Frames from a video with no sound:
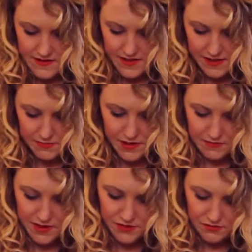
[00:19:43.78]
that's pretty
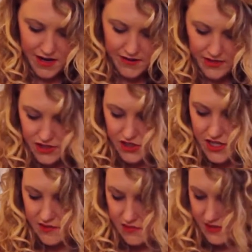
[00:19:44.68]
much ravaged,
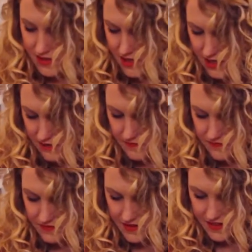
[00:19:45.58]
I would say.
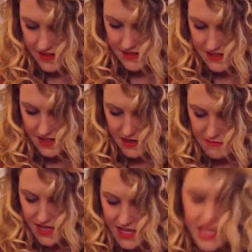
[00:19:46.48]
This is gonna
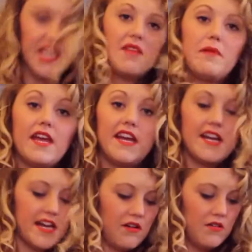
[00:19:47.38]
be kitty bait
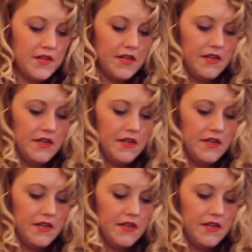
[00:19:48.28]
now.